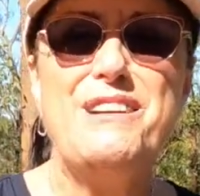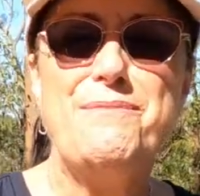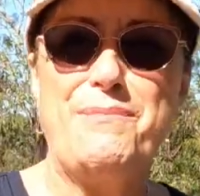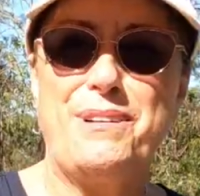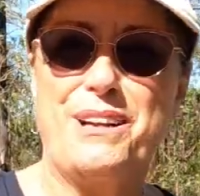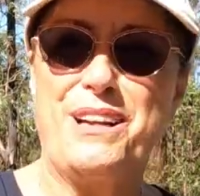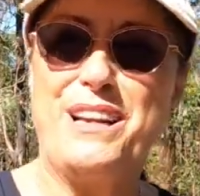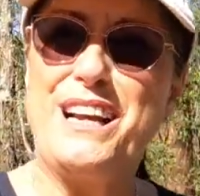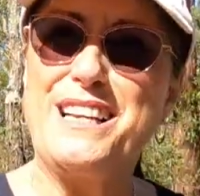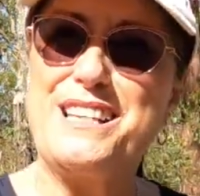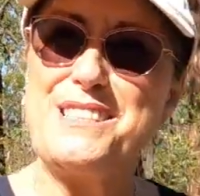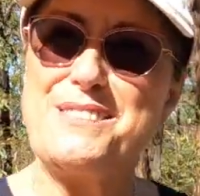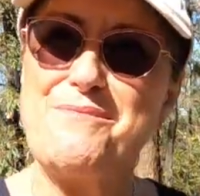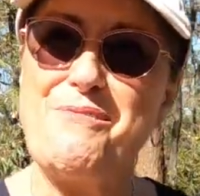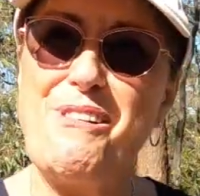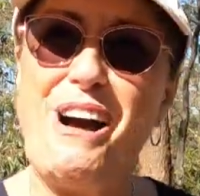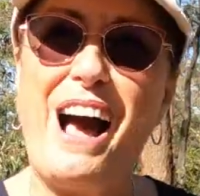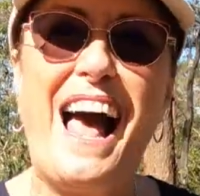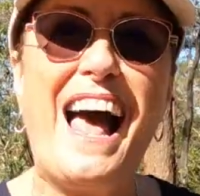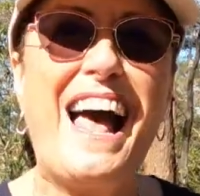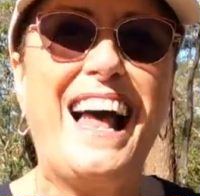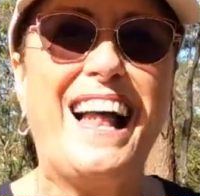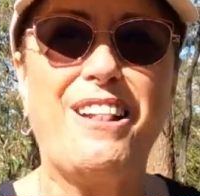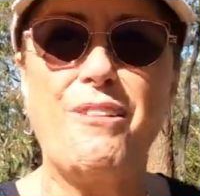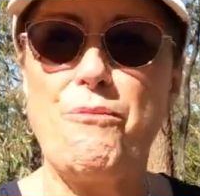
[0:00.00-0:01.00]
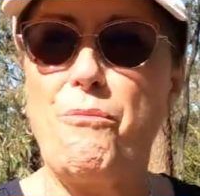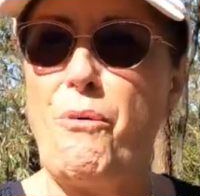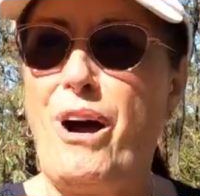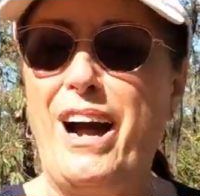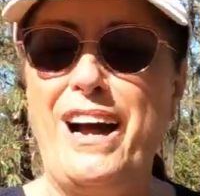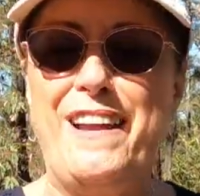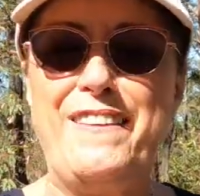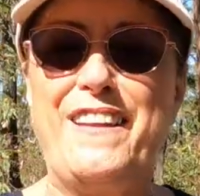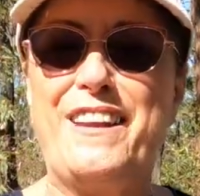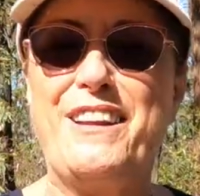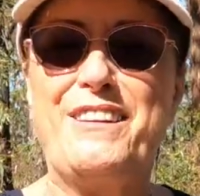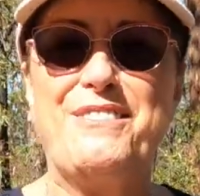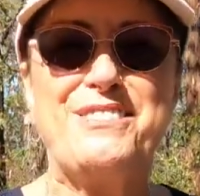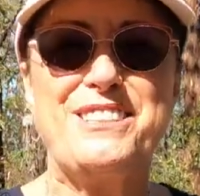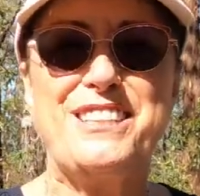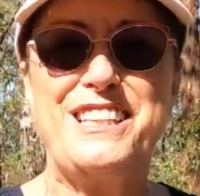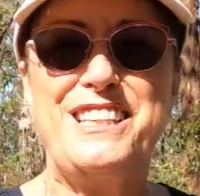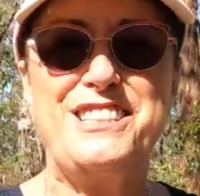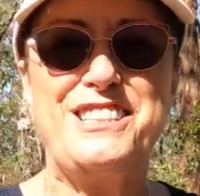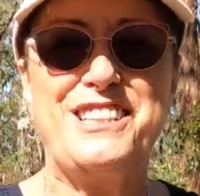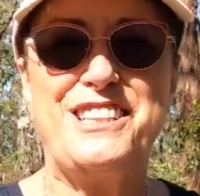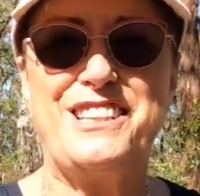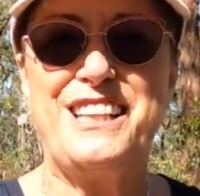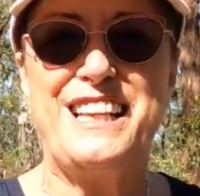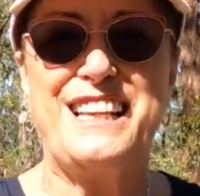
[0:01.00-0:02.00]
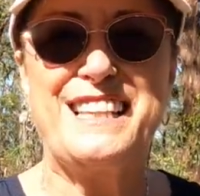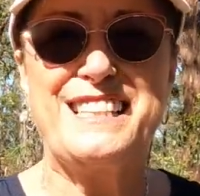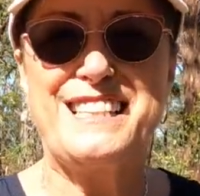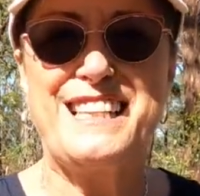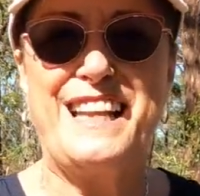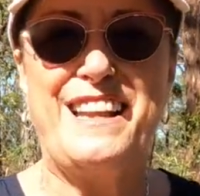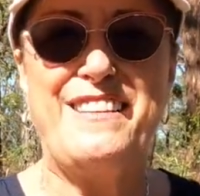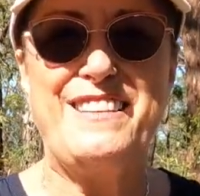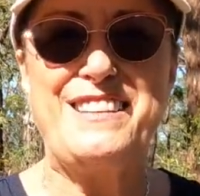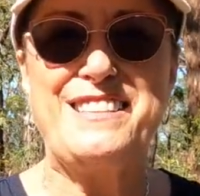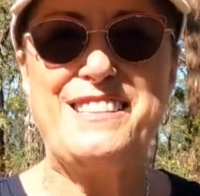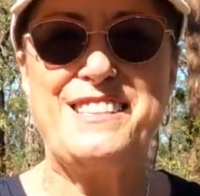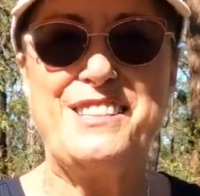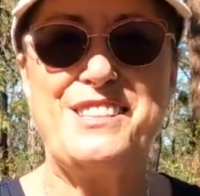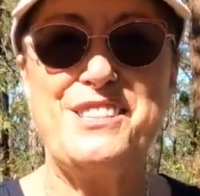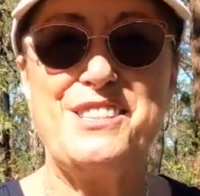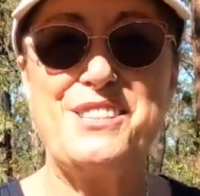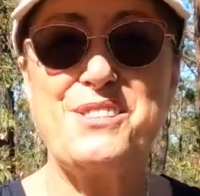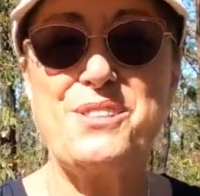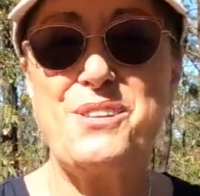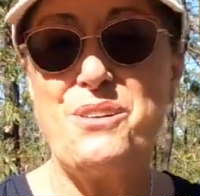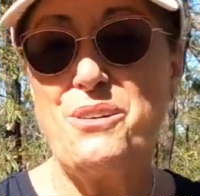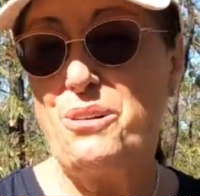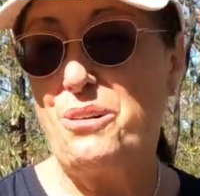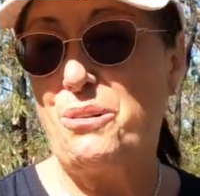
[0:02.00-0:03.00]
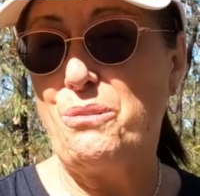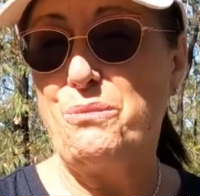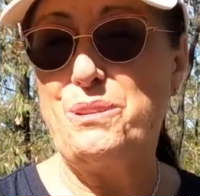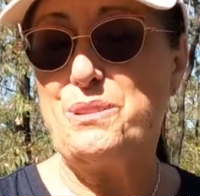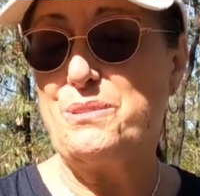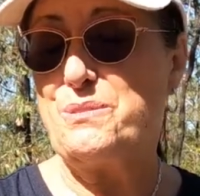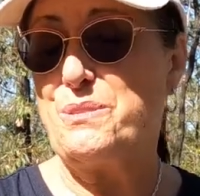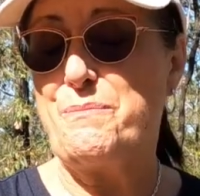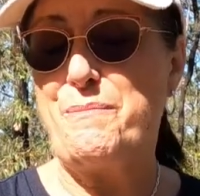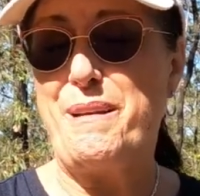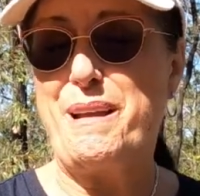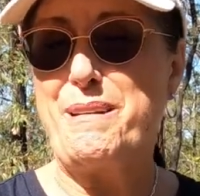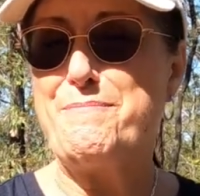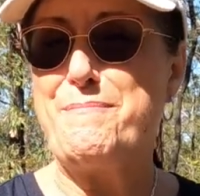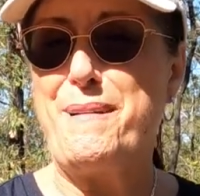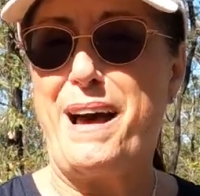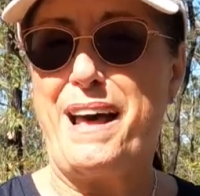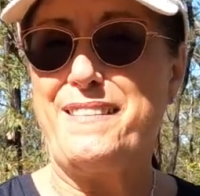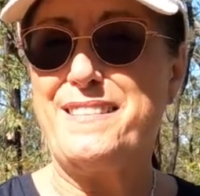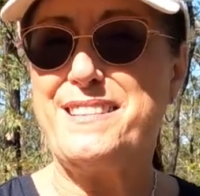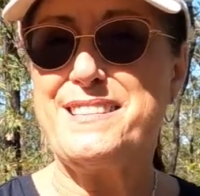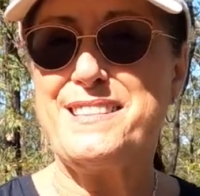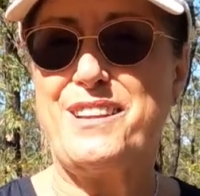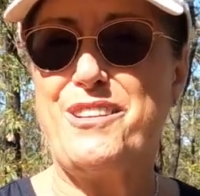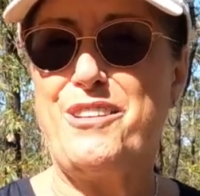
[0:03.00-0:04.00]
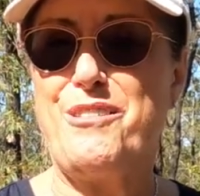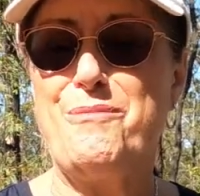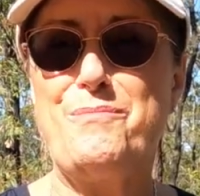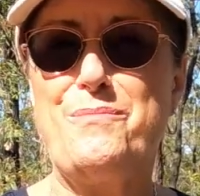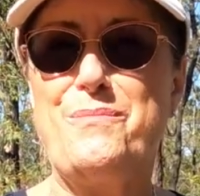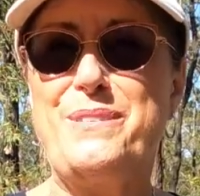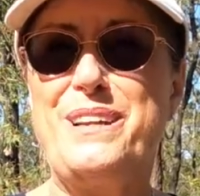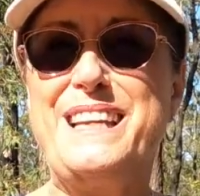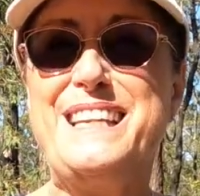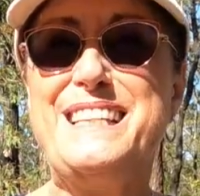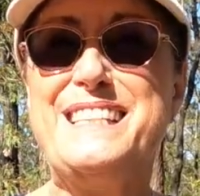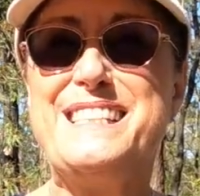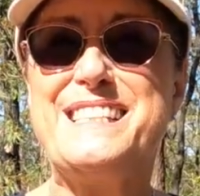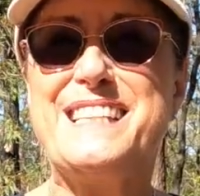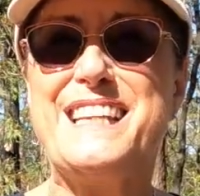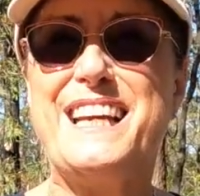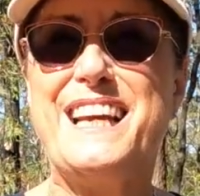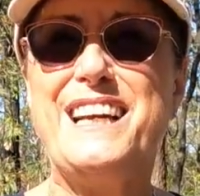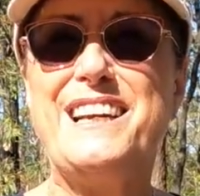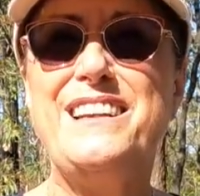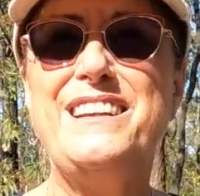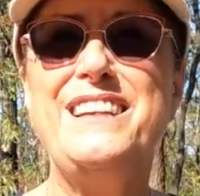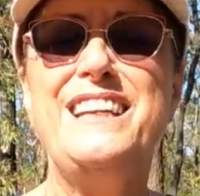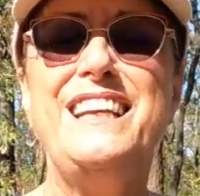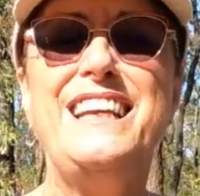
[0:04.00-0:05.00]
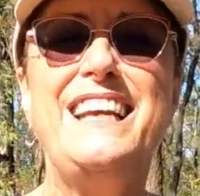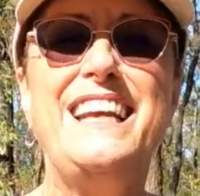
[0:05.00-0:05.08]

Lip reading: but as well, why they don't teach you things like this in school, which would make maths a lot easier,